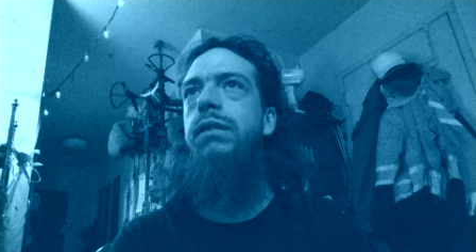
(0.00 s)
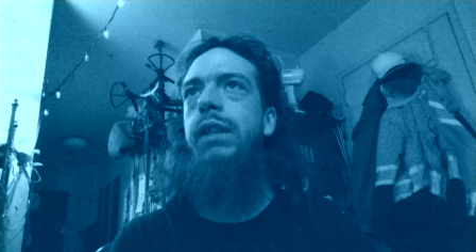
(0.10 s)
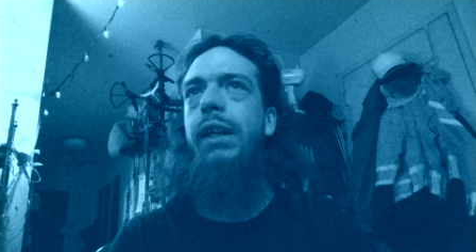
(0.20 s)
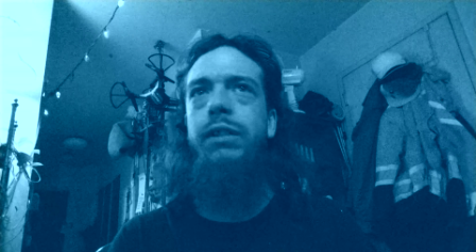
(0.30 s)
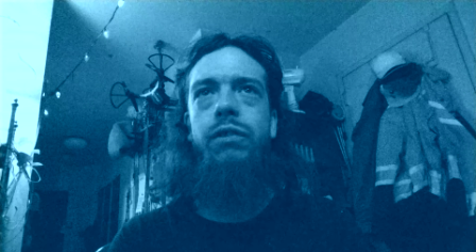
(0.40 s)

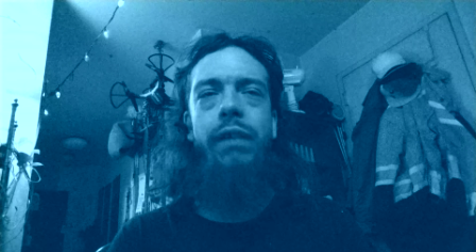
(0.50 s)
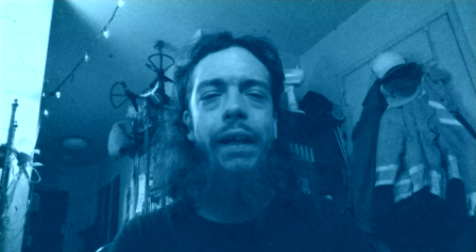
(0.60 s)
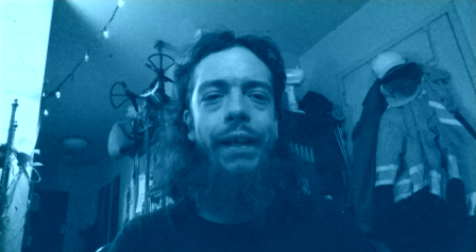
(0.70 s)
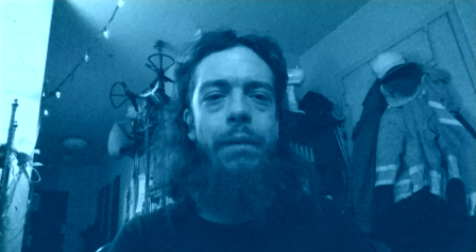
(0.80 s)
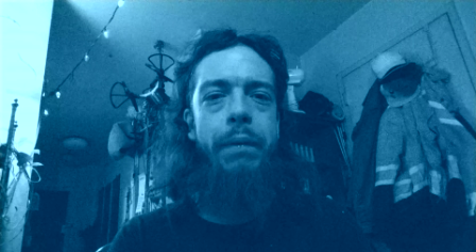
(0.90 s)
yesterday
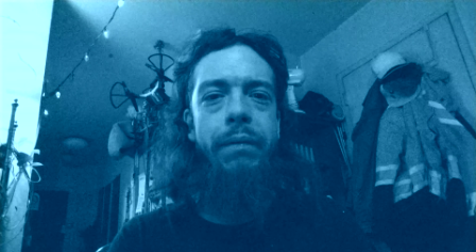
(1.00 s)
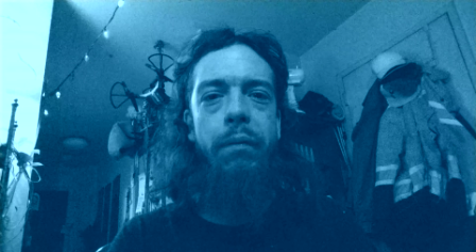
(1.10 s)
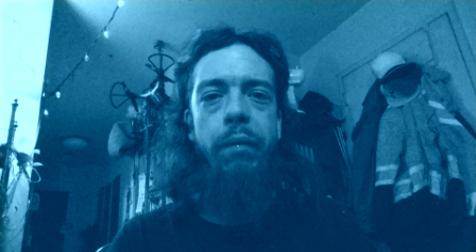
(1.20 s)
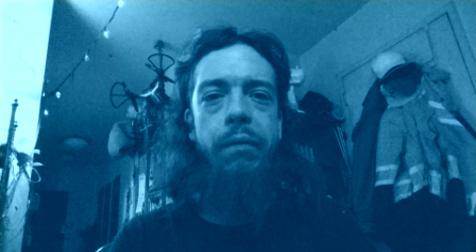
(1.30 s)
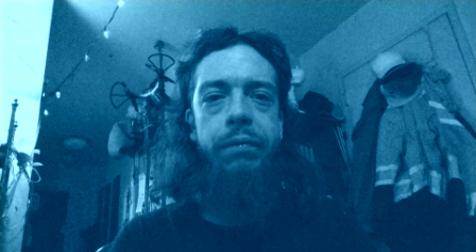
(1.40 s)
had a bit of a
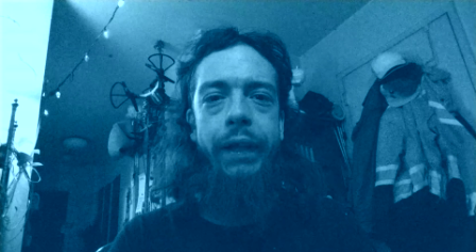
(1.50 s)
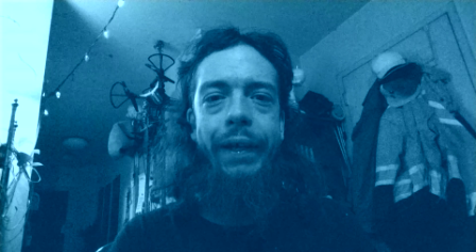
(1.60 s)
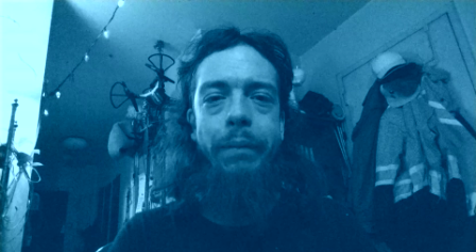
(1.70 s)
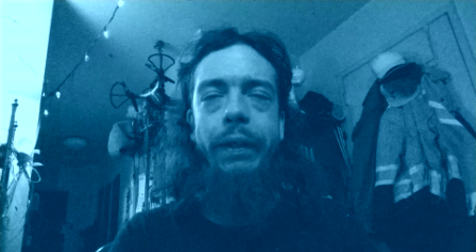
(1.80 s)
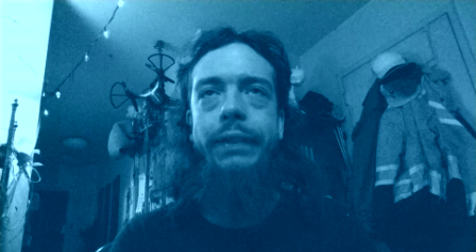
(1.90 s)
rough
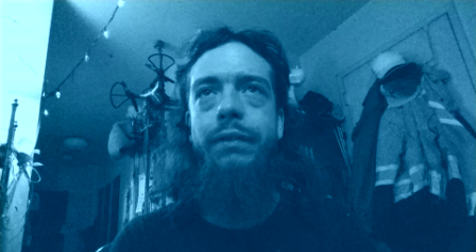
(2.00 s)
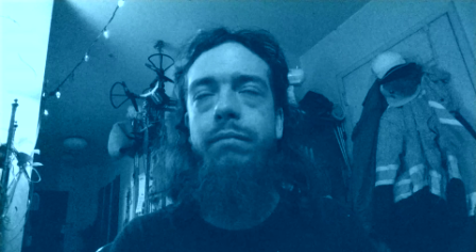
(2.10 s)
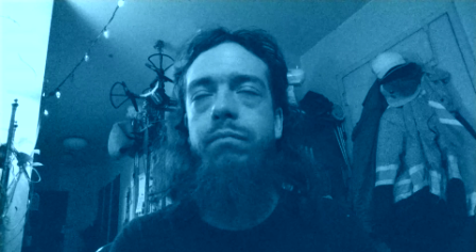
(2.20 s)
day, but